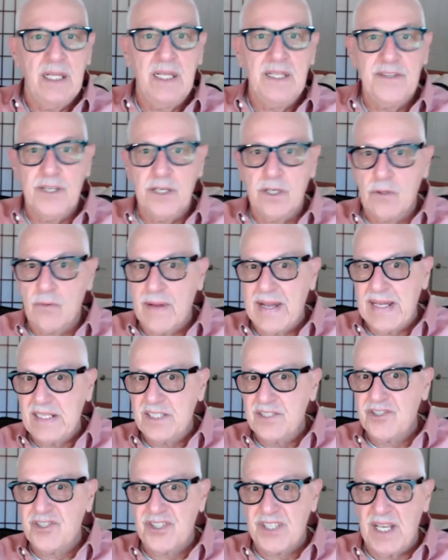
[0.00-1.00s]
the
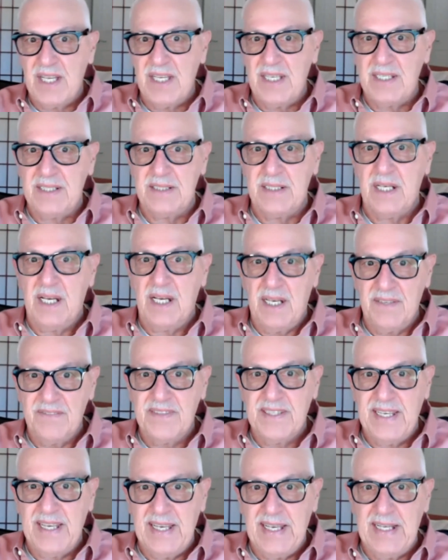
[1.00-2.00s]
grandson of
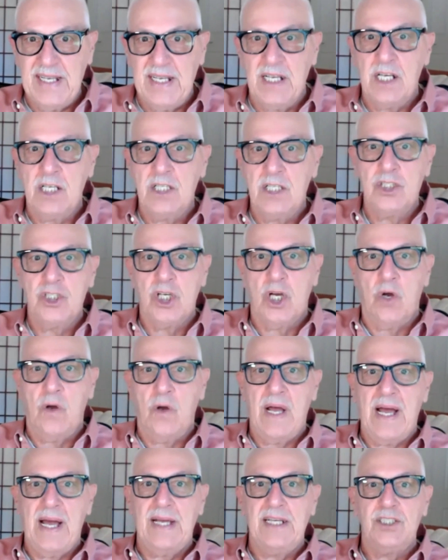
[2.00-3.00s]
King
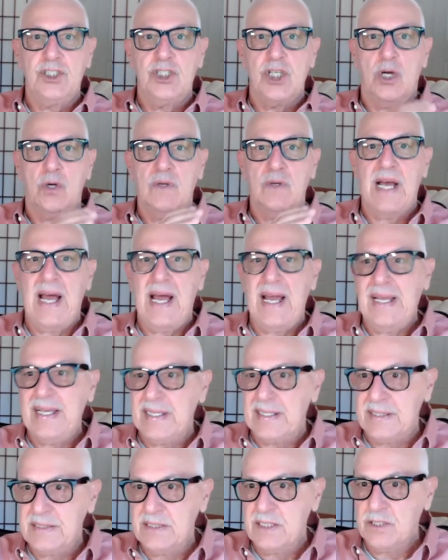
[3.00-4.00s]

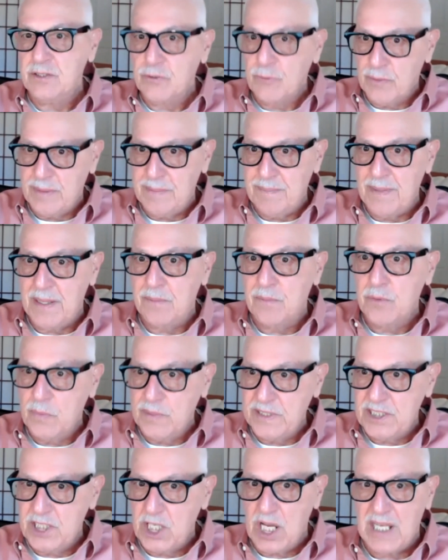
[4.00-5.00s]
Jehoiachin, and you remember we
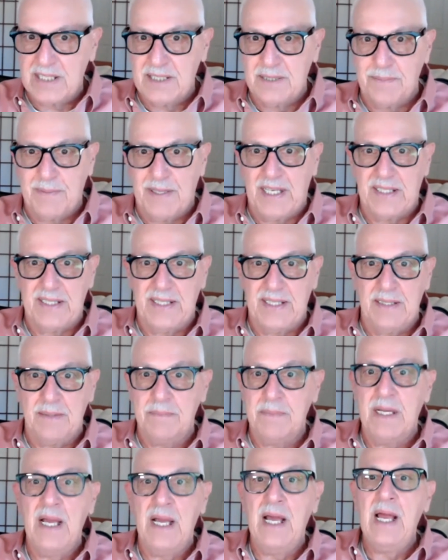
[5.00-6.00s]
talked about
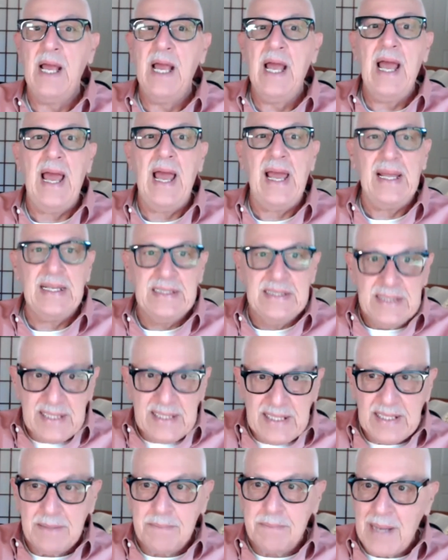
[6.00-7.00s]
him, and
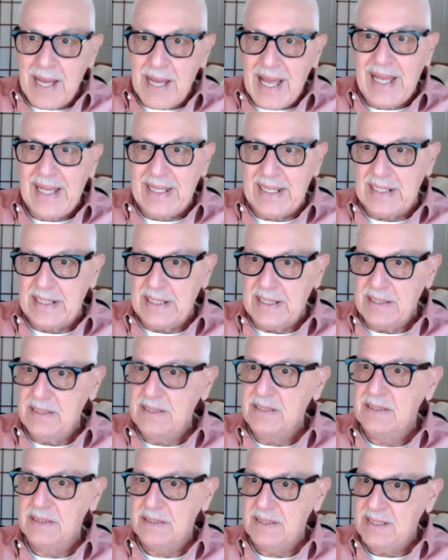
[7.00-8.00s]
Nehemiah
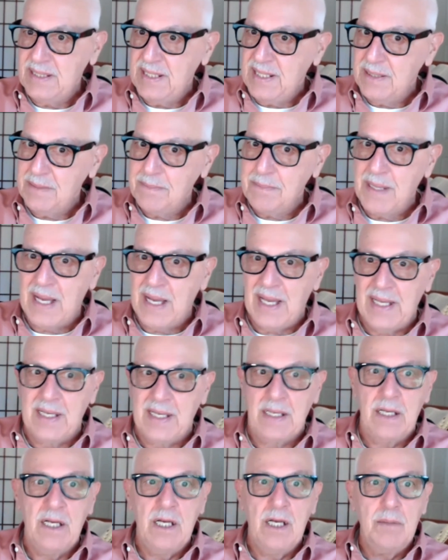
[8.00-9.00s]

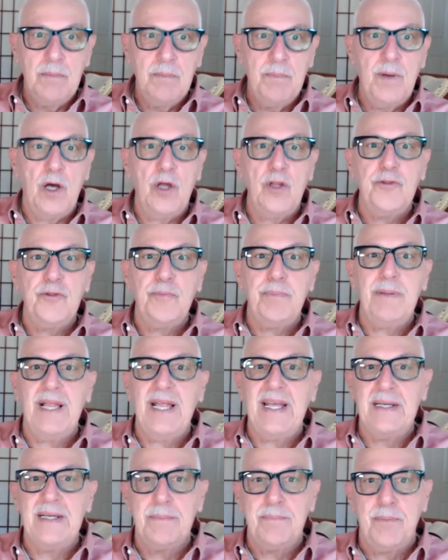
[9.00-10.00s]
both
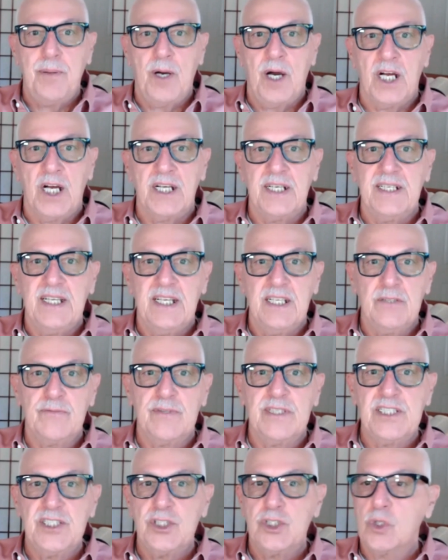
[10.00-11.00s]
play a part in
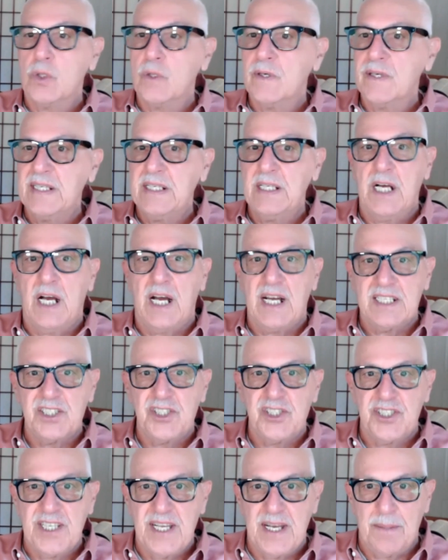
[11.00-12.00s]
restoring God's
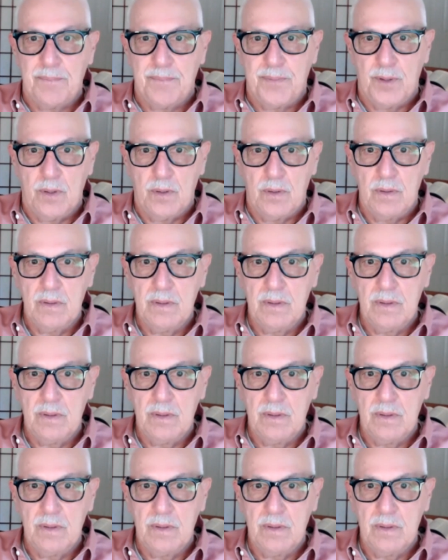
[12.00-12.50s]
temple.